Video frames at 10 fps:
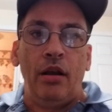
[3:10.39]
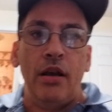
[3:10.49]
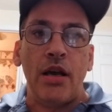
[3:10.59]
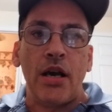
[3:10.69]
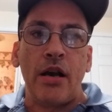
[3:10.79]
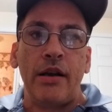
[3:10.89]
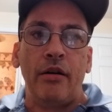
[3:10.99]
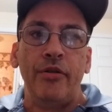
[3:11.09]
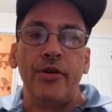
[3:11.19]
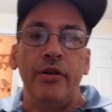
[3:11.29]
and how
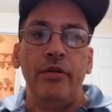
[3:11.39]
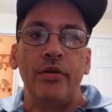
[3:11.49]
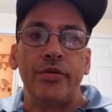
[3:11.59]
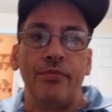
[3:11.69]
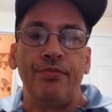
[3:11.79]
you can use them